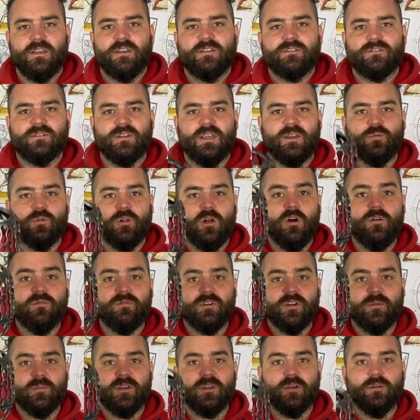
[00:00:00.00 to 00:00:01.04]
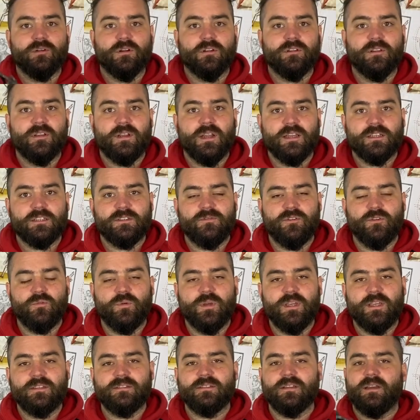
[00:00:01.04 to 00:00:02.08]
So they will hopefully be going on in the next few
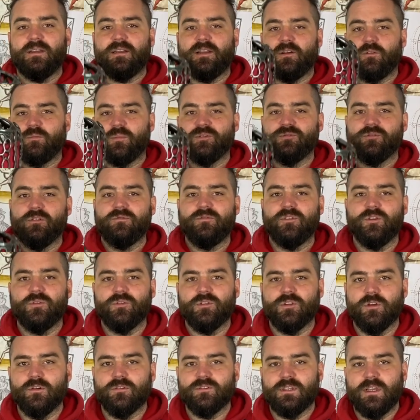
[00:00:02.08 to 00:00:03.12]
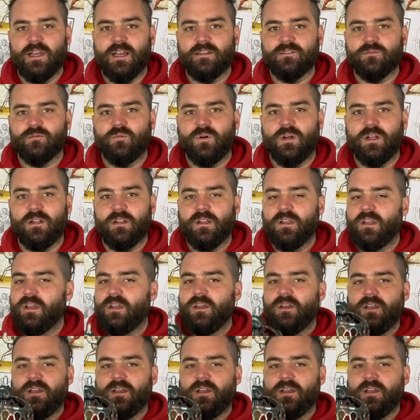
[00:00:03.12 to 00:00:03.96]
weeks, and I will be reviewing those as well.